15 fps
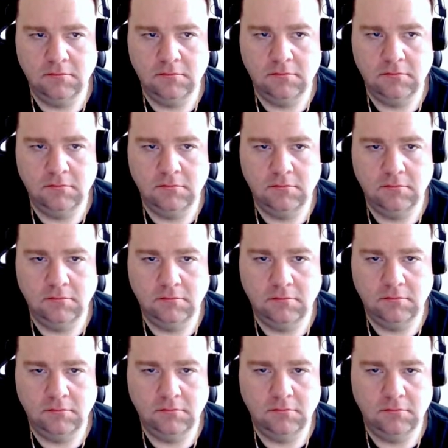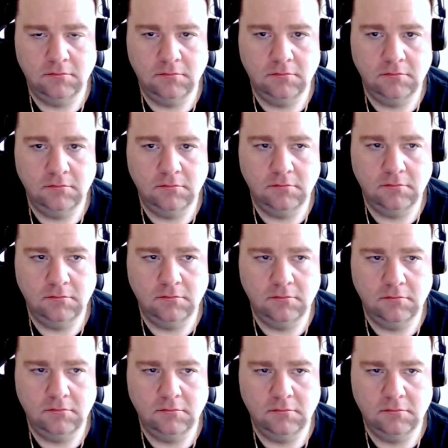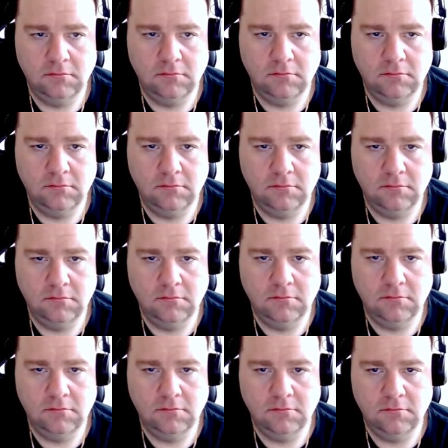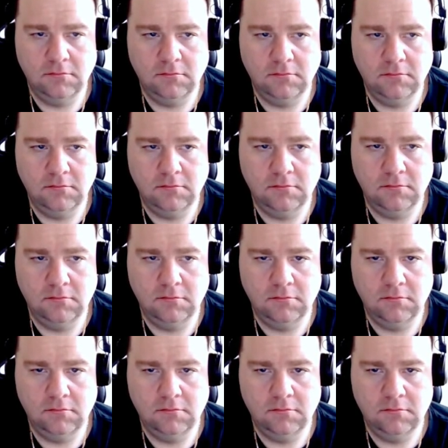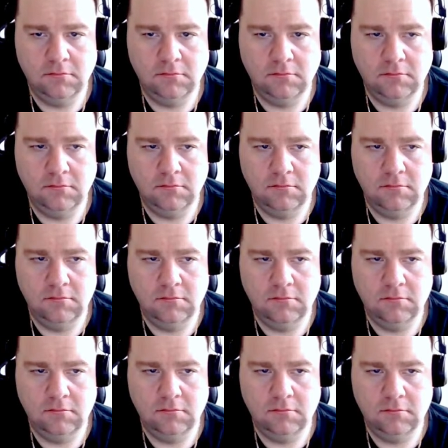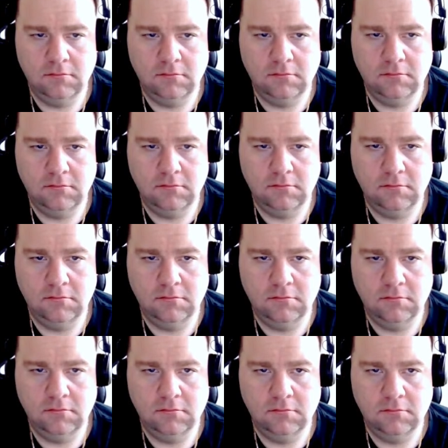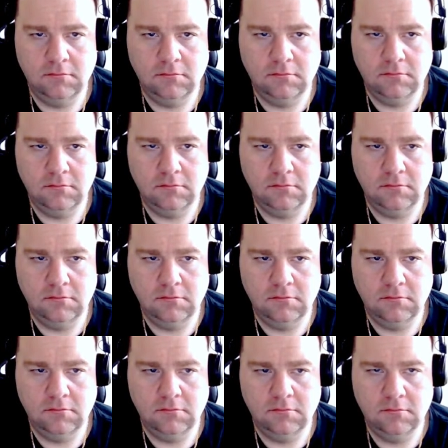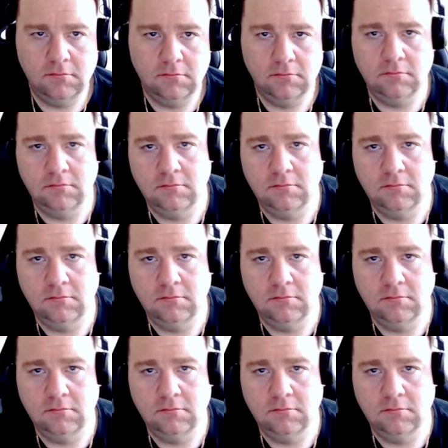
No words are spoken by the person on screen.